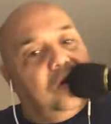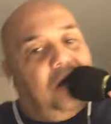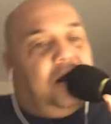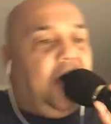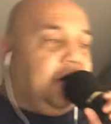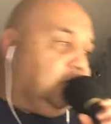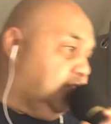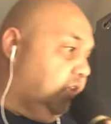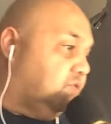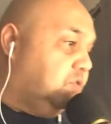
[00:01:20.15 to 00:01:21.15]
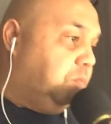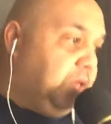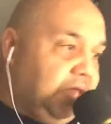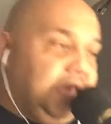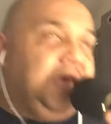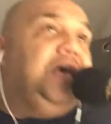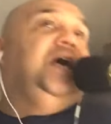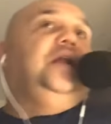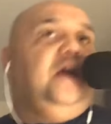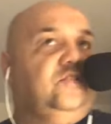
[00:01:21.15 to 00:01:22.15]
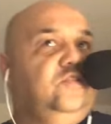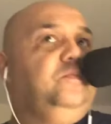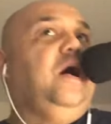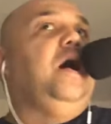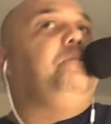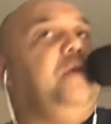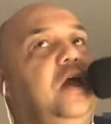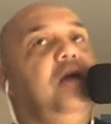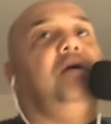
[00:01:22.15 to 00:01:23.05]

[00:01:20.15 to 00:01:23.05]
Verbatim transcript: like I said to me, this is my bed.